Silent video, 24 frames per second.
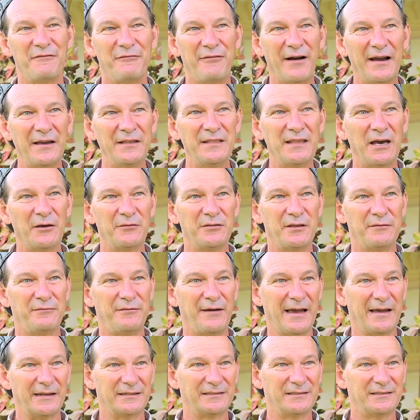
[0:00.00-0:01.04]
Find out the
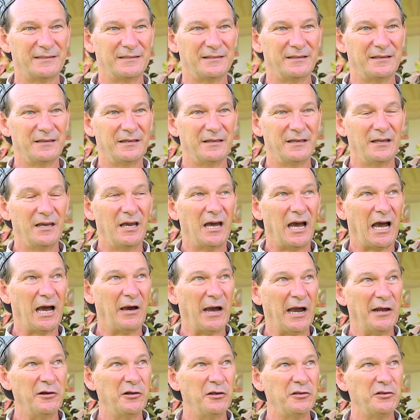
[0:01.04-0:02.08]
facts.
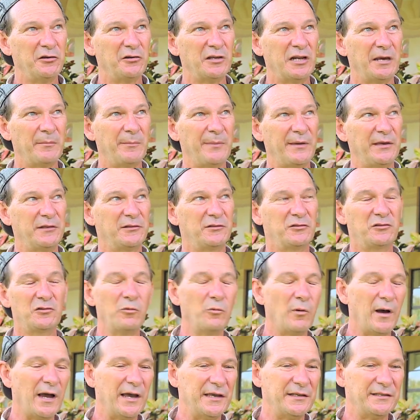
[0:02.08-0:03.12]
I know you're going to pay
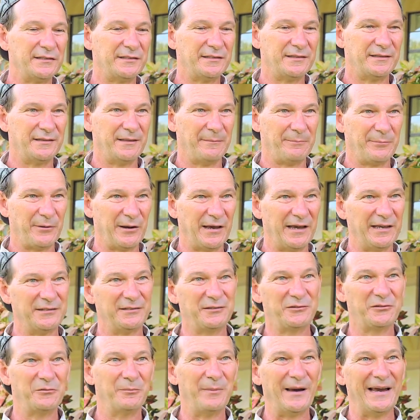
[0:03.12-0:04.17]
twice the
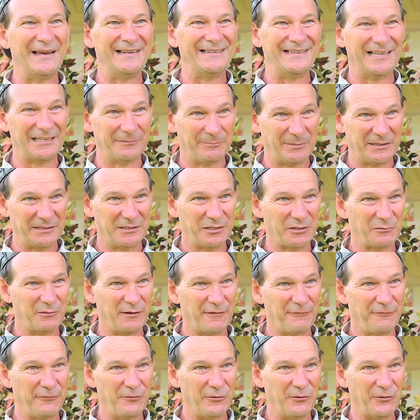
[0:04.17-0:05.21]
price to buy that
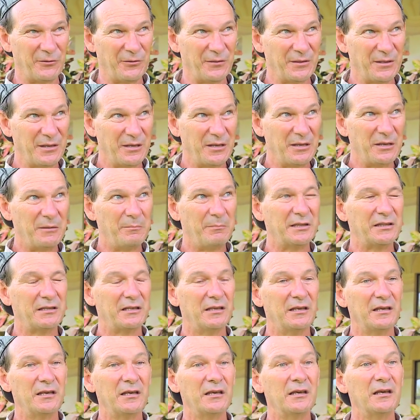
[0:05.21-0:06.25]
particular food, but
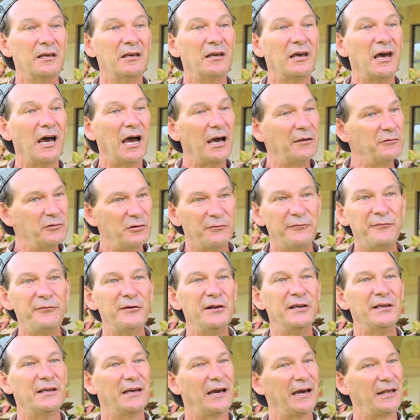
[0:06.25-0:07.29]
and you're
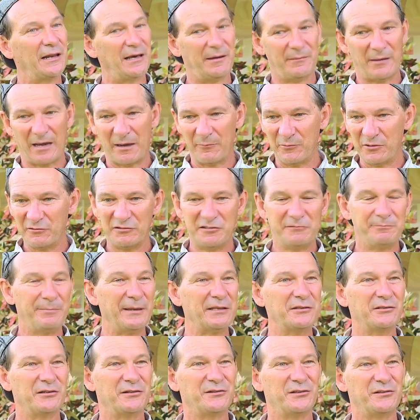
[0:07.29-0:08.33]
free, and I, I will
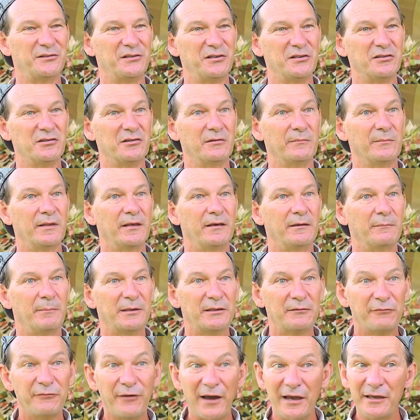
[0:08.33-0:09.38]
respect your decision.
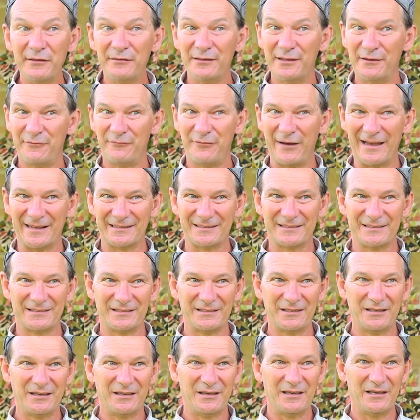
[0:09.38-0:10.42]
But find the
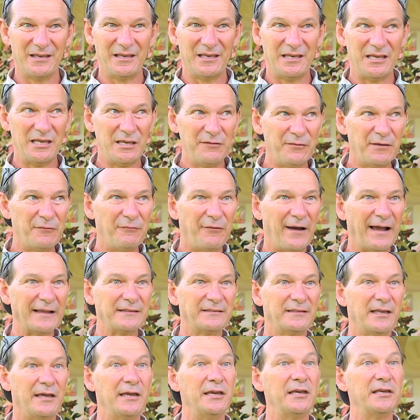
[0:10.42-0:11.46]
facts. If the
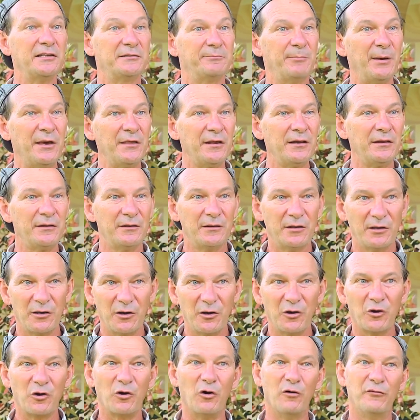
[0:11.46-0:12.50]
facts say it's better,
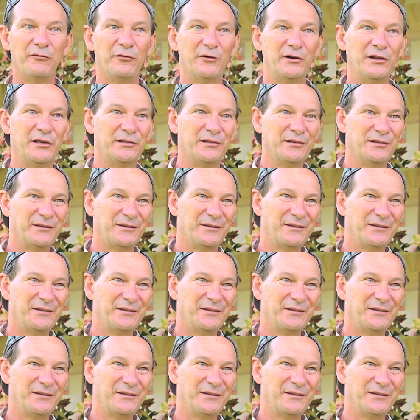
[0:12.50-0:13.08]
go for it.